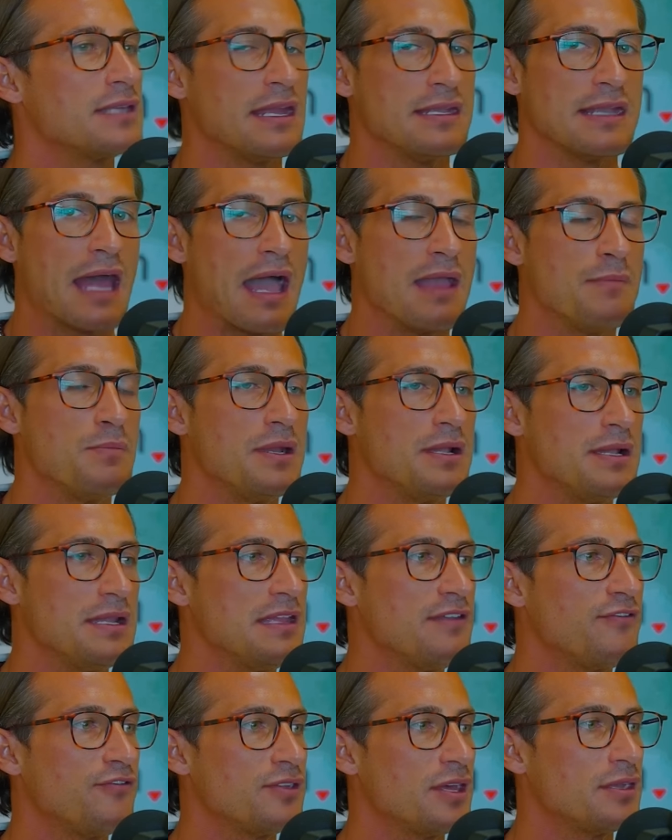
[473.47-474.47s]
And I
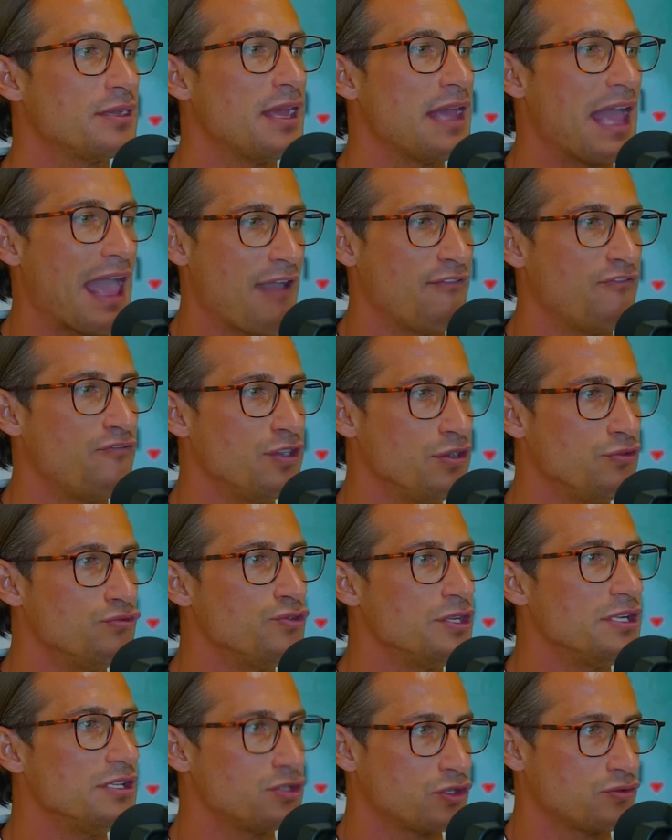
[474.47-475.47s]
believe that every
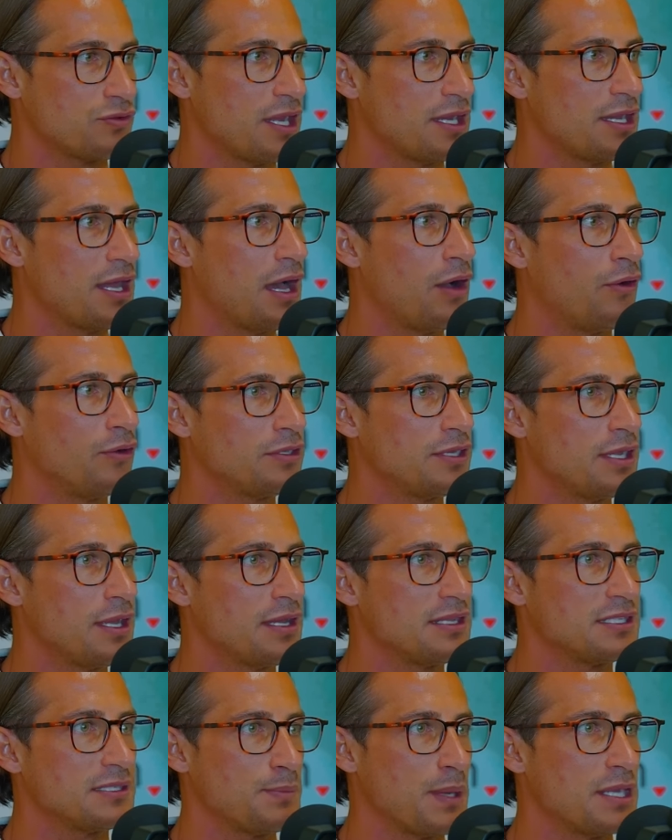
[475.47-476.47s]
real trader out there,
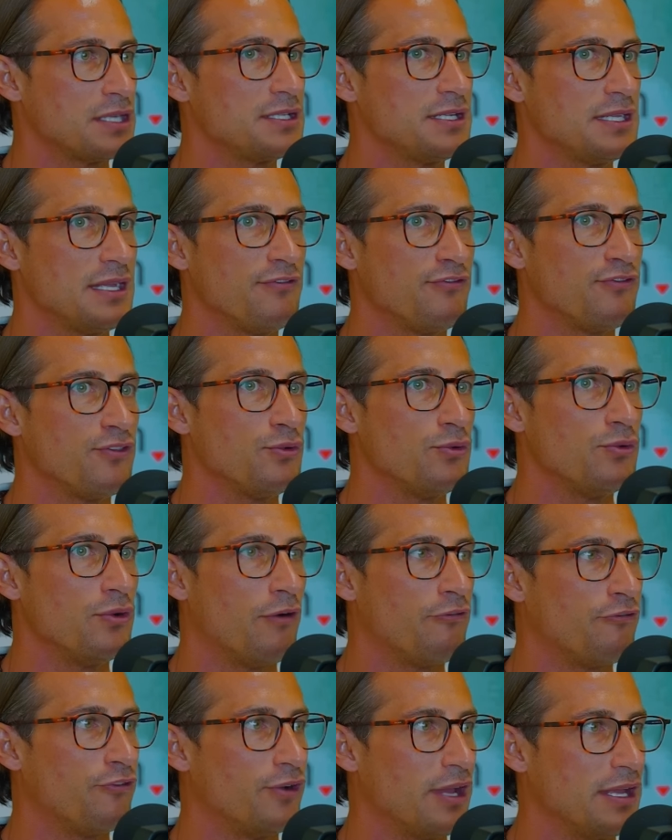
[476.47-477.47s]
especially if you
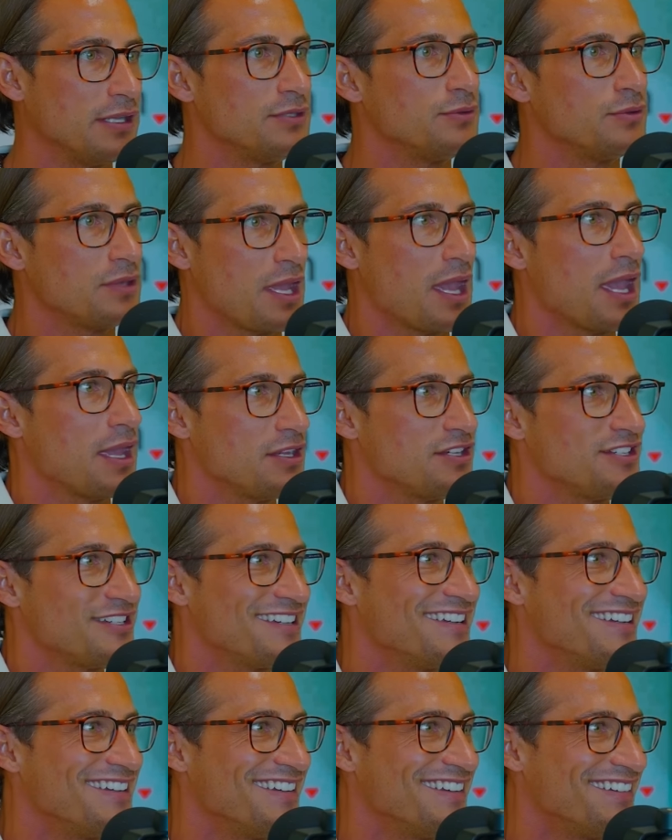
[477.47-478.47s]
offer
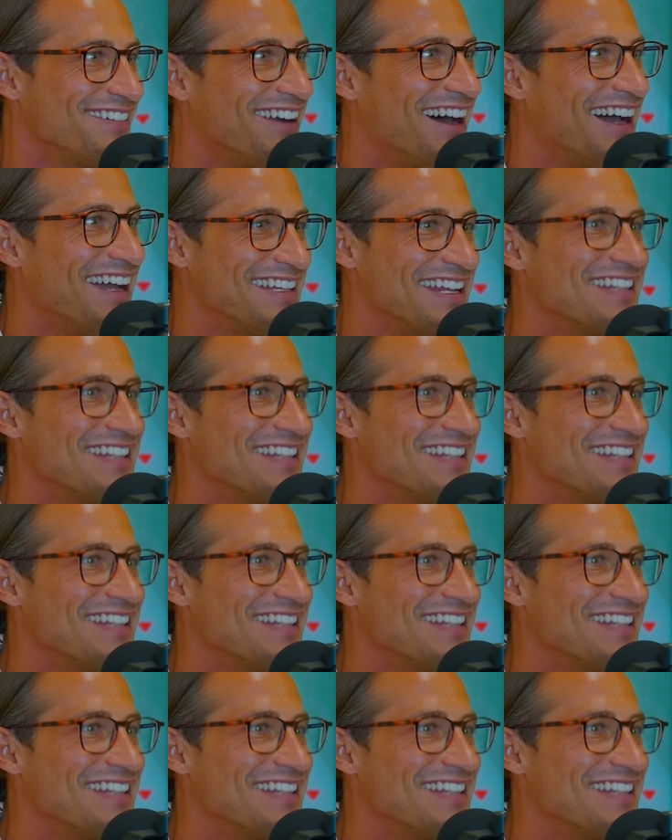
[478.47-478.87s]
education, right?